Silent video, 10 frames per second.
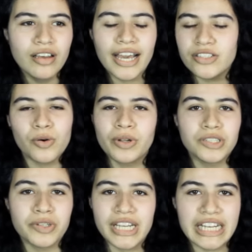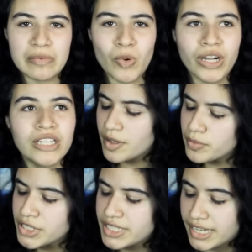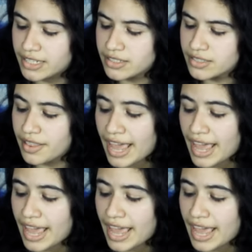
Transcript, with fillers: I don't want to read anymore. Number six,